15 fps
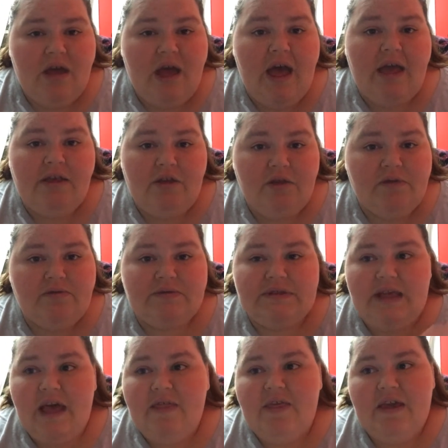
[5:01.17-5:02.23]
I use,
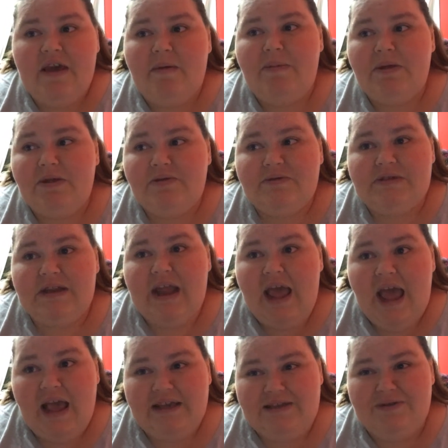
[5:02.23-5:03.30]
I think I've been using
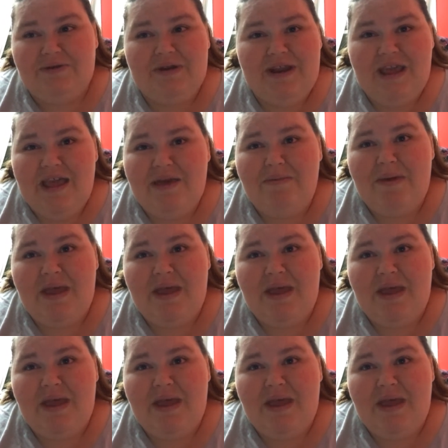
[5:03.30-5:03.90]
Axe on him